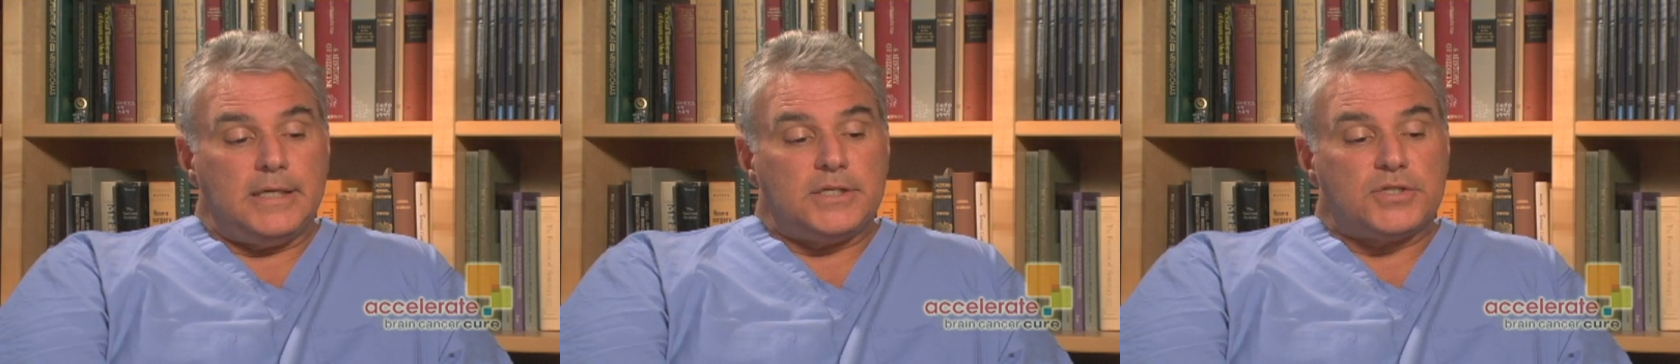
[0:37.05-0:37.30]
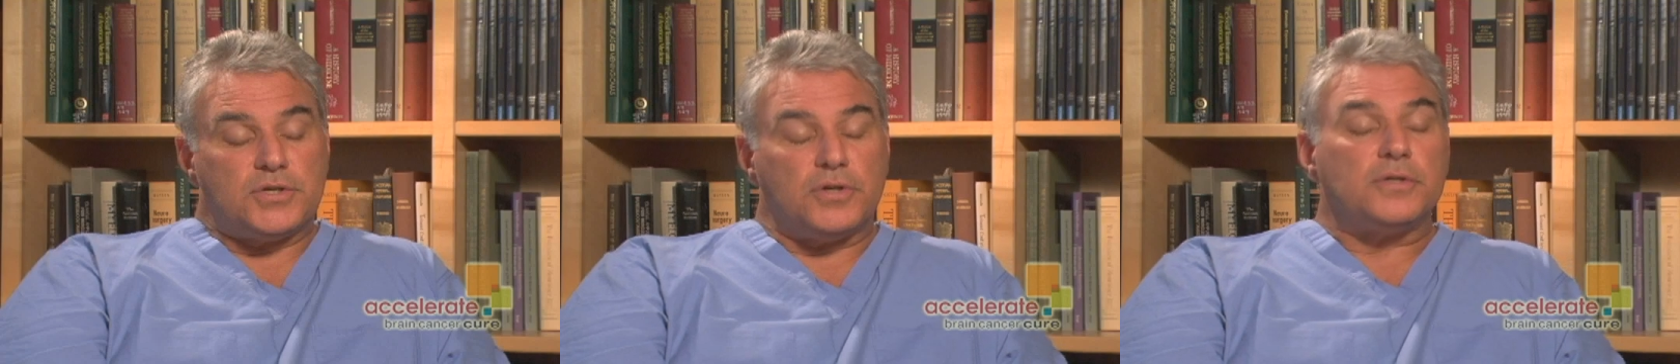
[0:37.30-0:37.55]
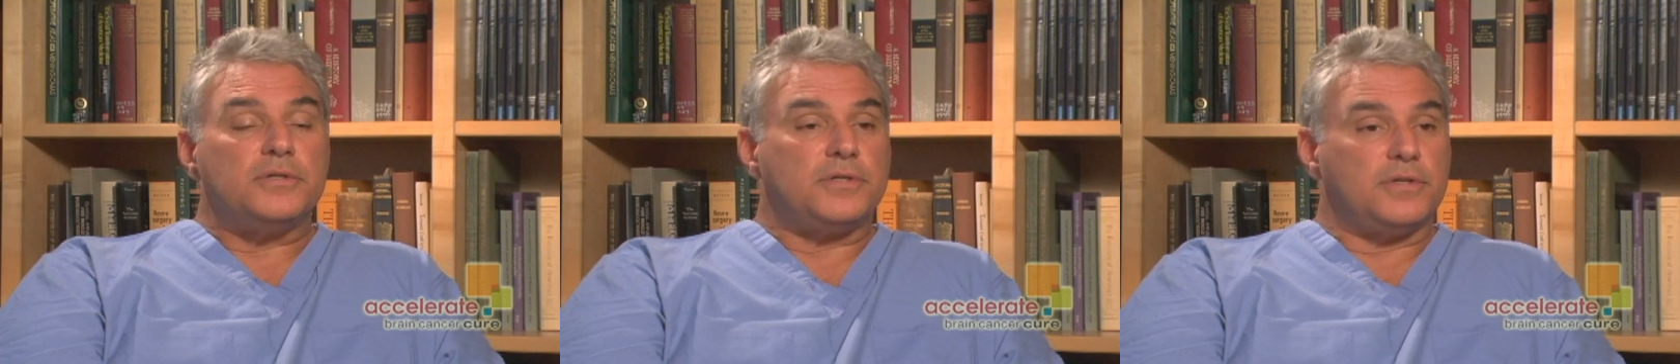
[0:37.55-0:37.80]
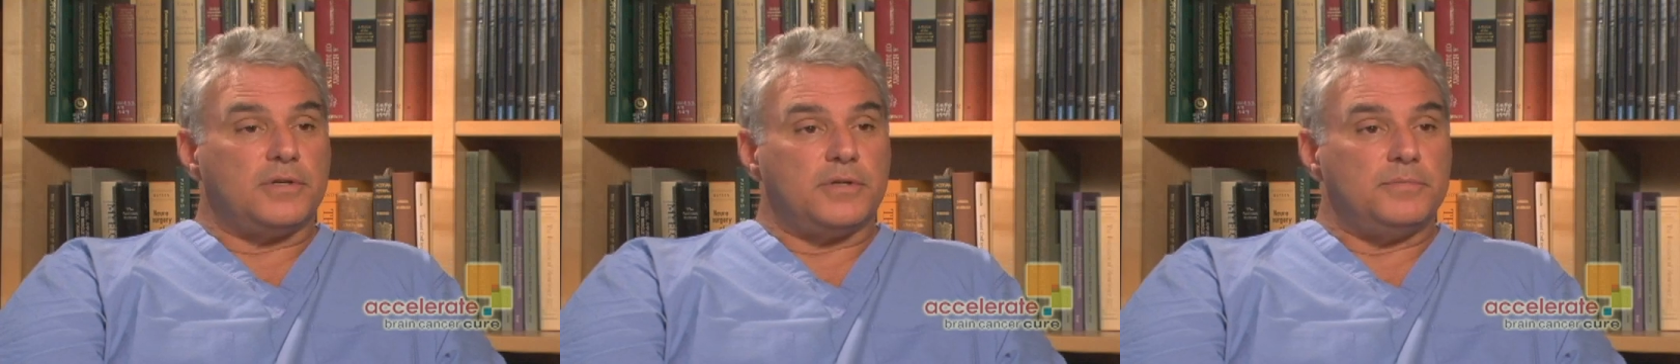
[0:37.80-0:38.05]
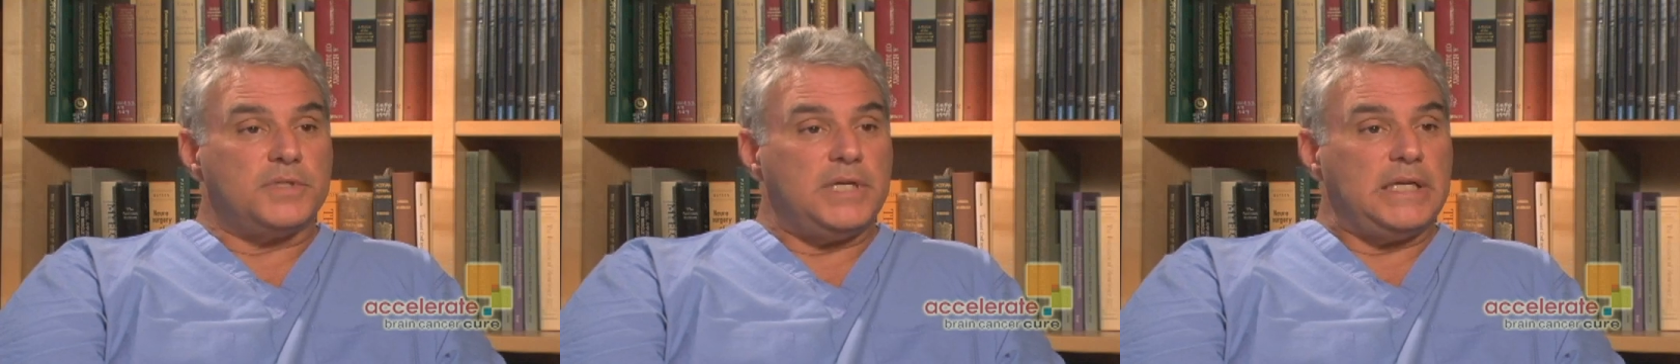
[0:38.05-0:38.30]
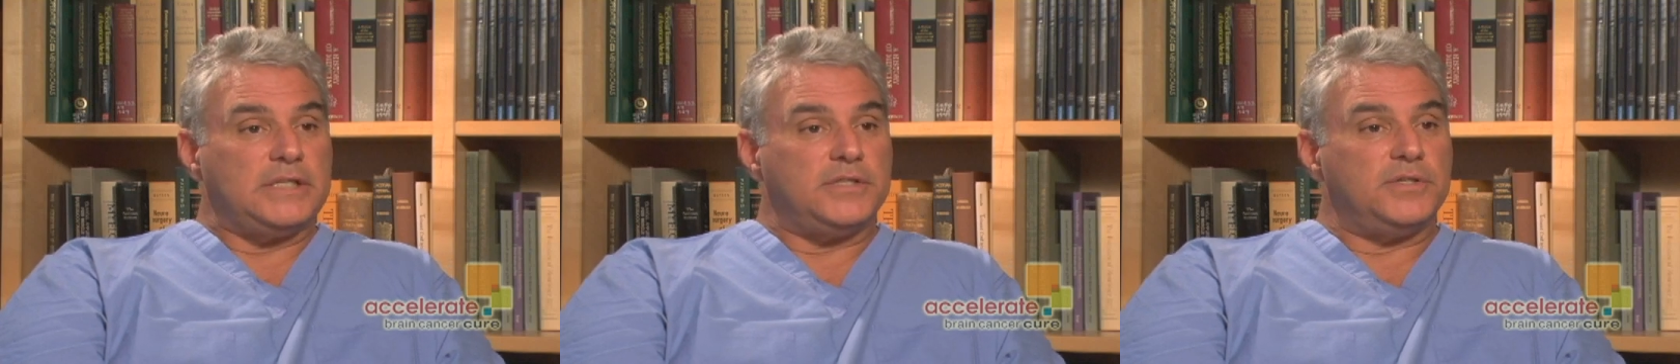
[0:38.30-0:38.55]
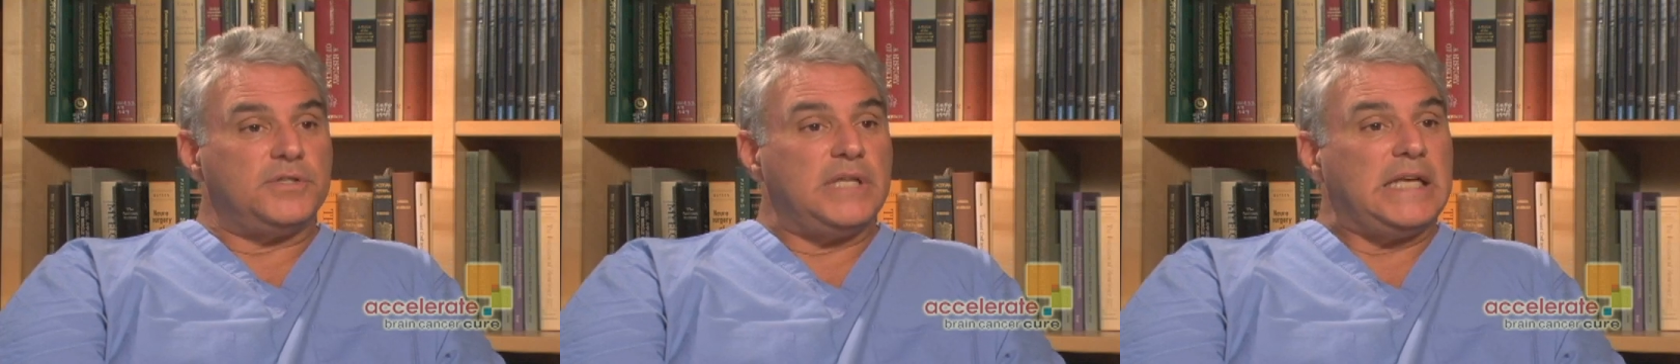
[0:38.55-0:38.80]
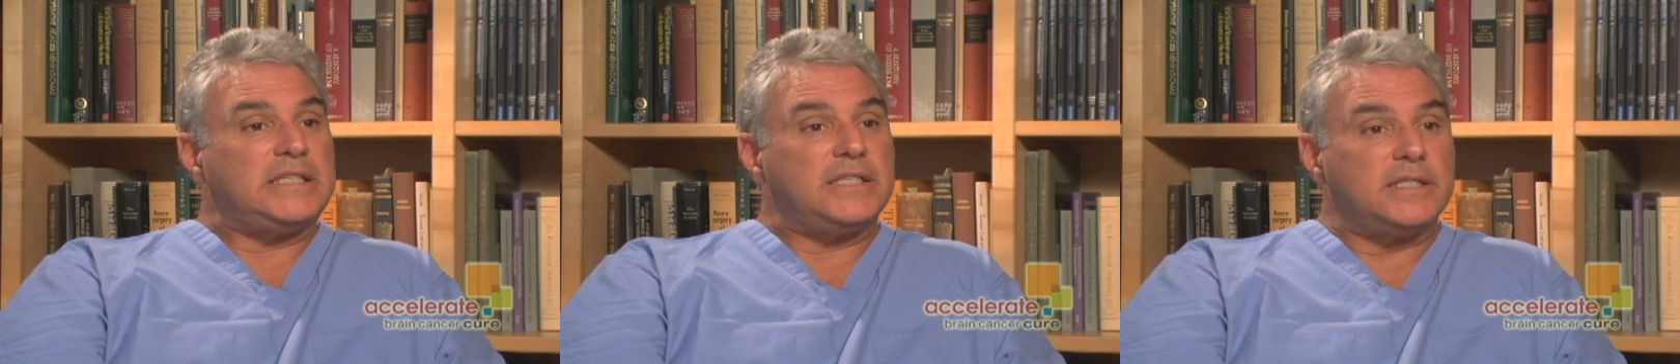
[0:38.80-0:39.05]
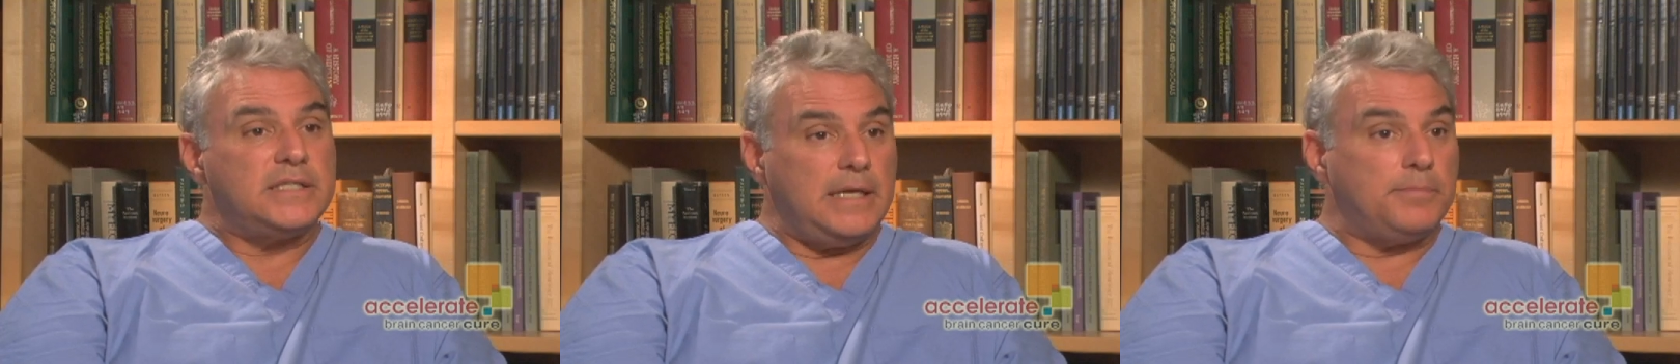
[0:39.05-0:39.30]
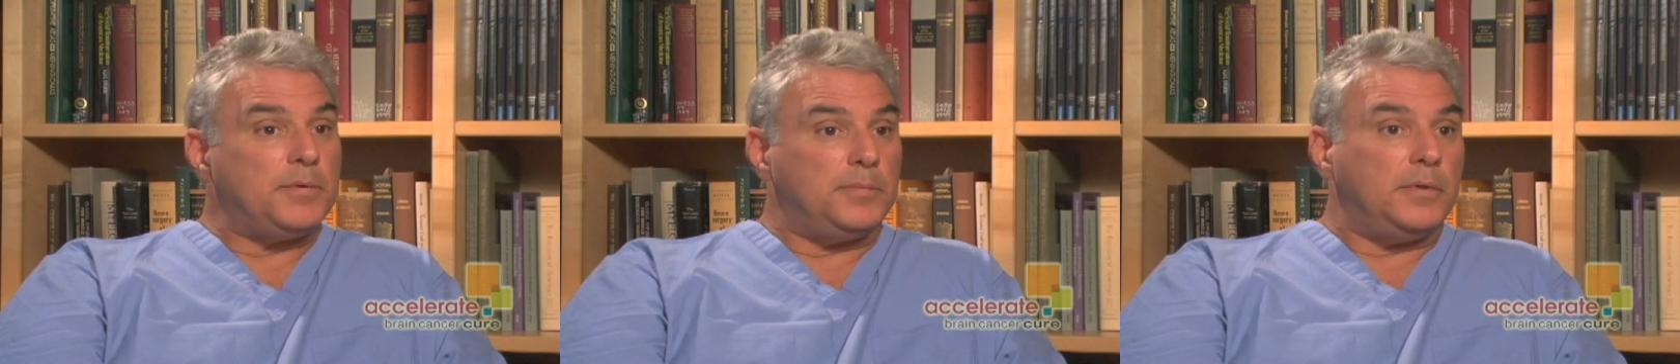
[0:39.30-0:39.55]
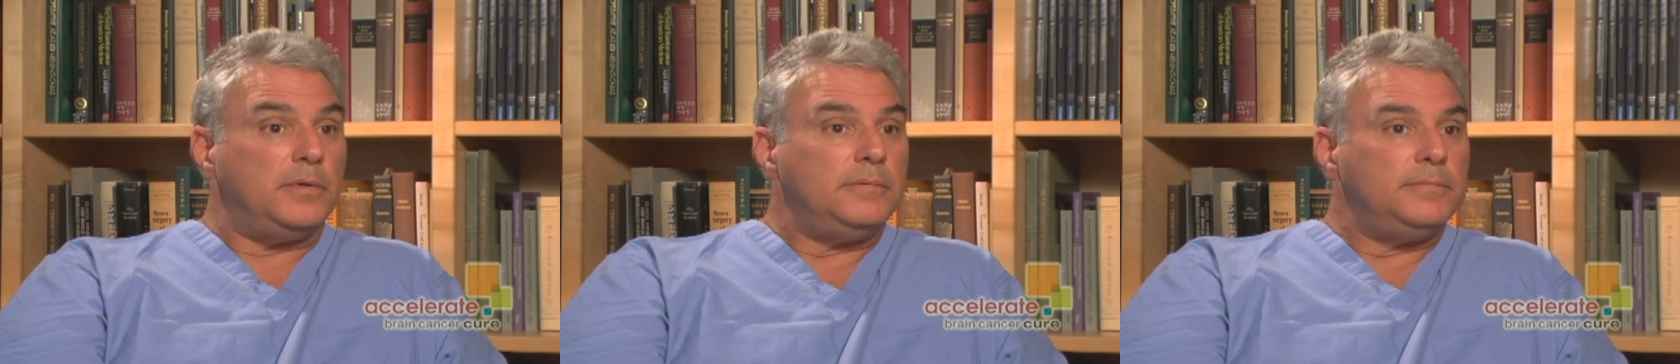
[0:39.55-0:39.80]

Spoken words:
certain circumstances, that's acceptable.